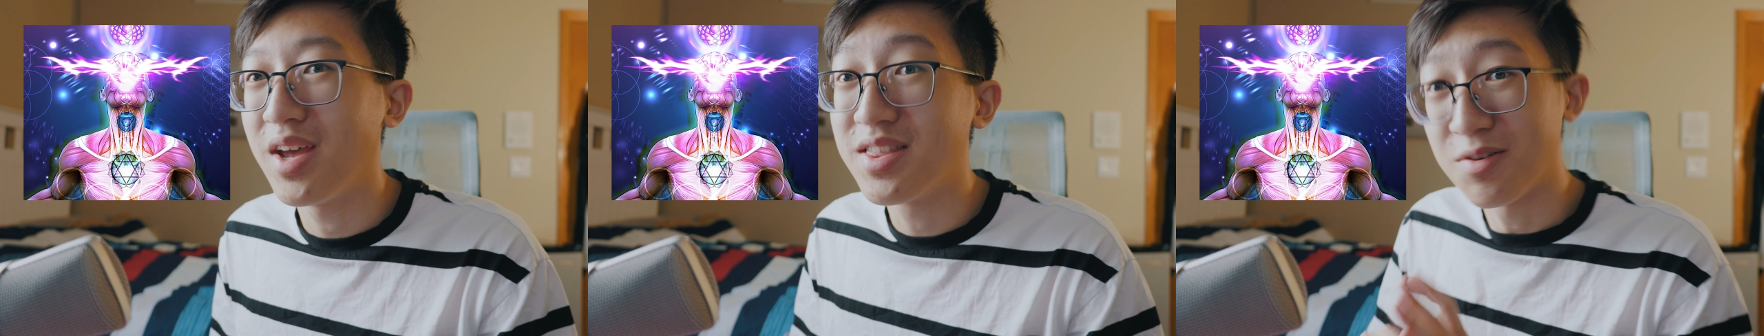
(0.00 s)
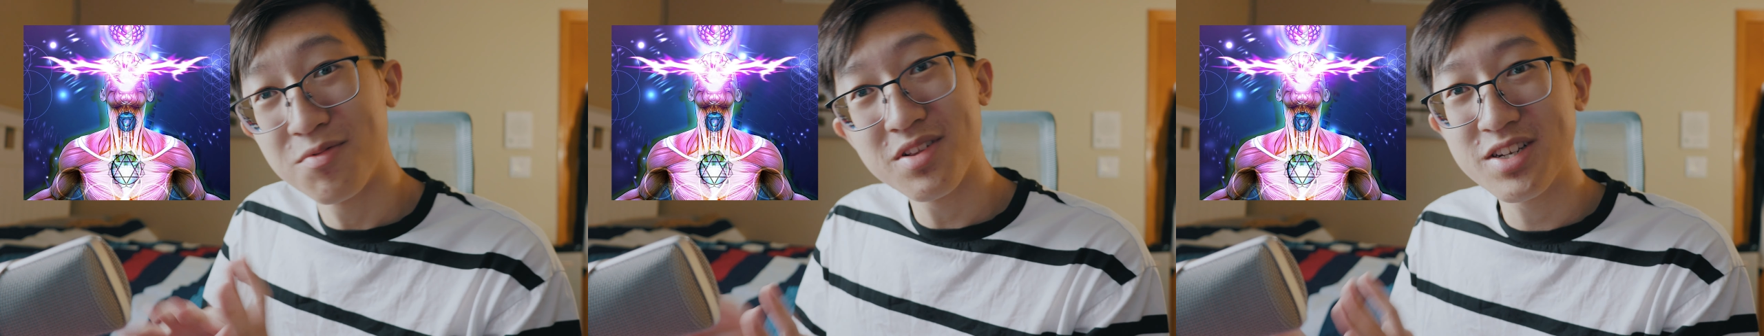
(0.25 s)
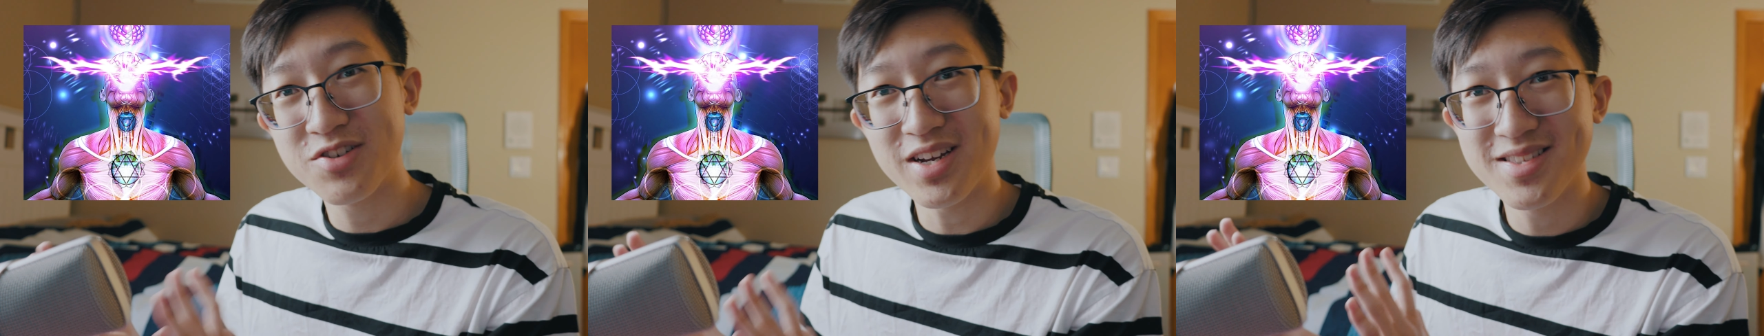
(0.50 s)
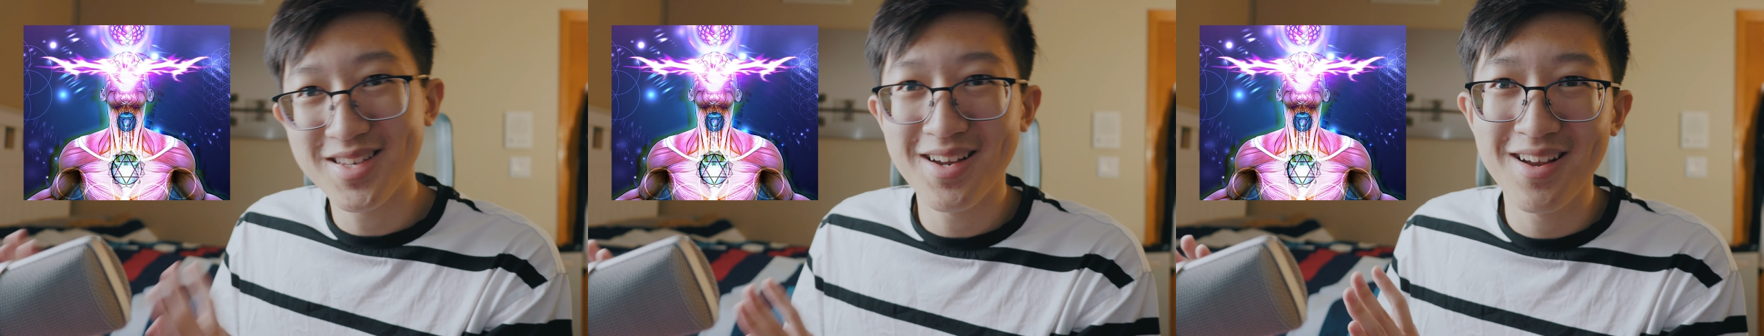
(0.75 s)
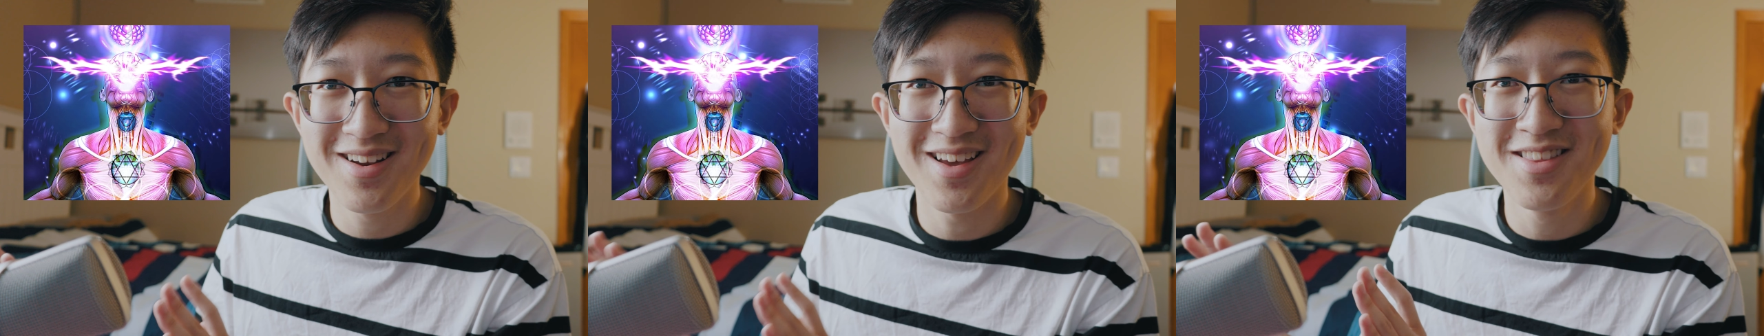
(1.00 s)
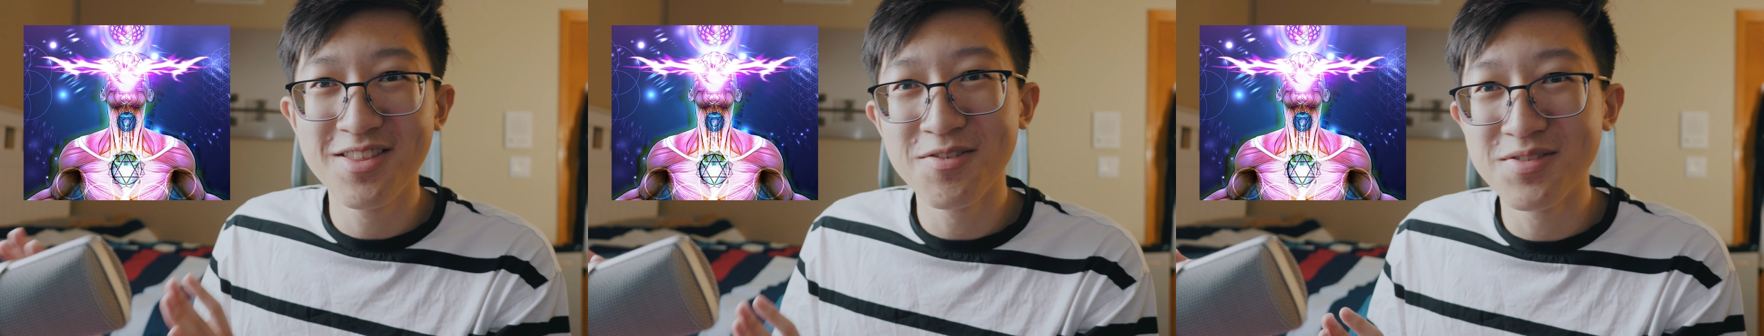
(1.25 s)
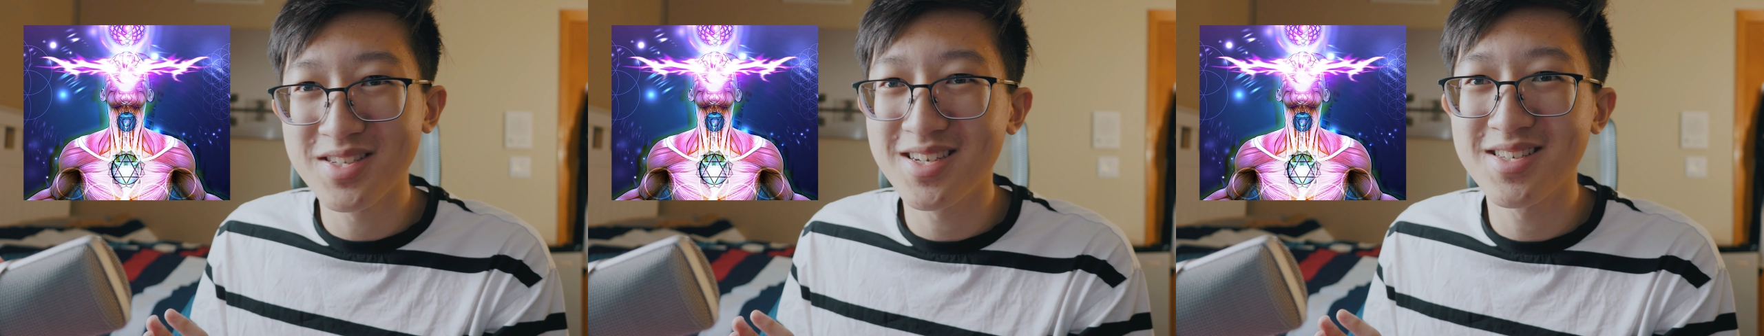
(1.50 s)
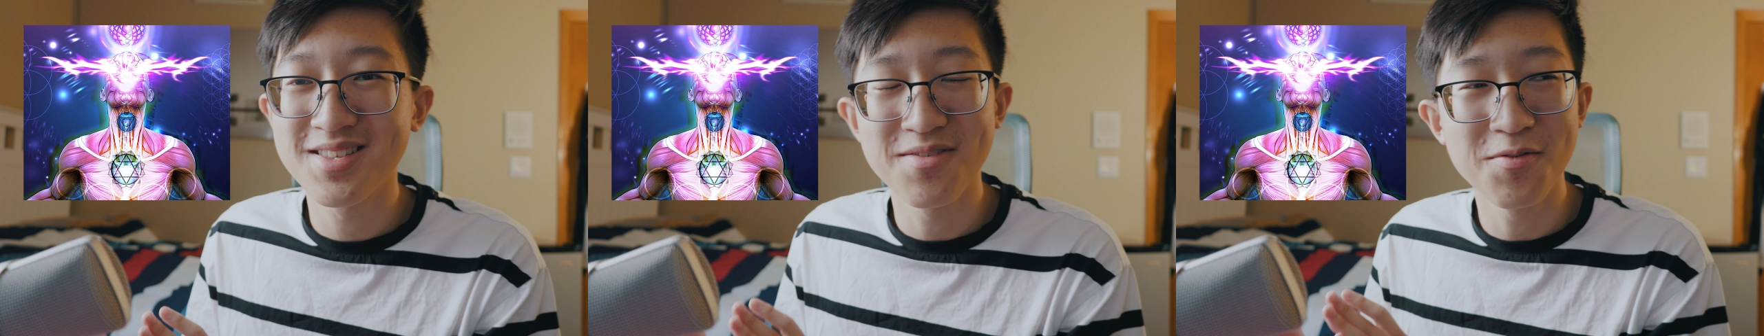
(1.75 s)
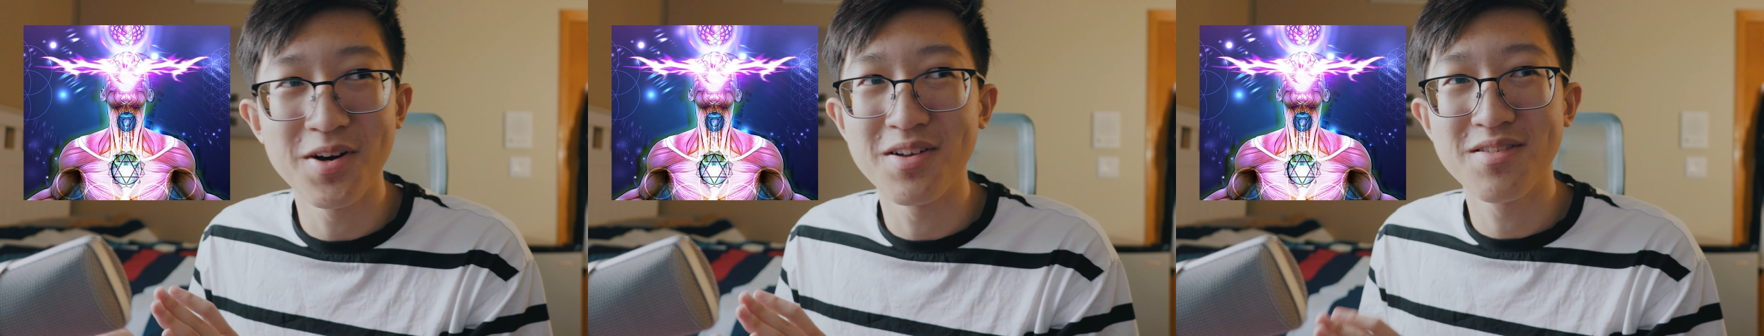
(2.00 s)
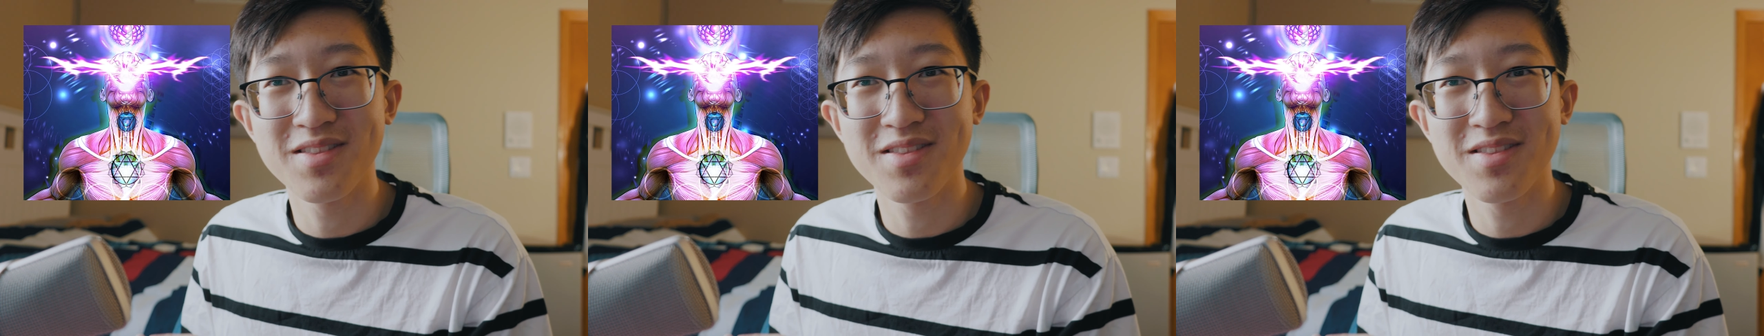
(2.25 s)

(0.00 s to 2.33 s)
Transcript: And the really transcendent enthusiasts, well,